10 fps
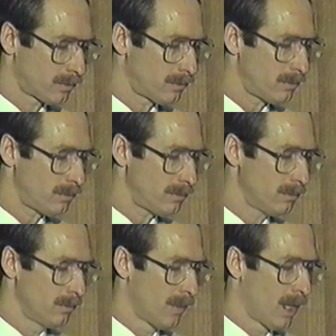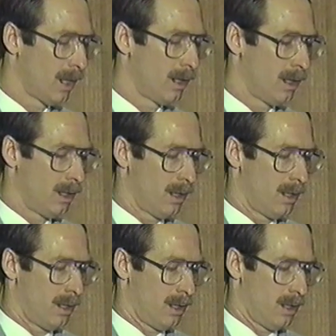
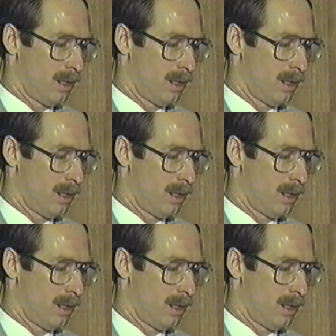Nobody speaks.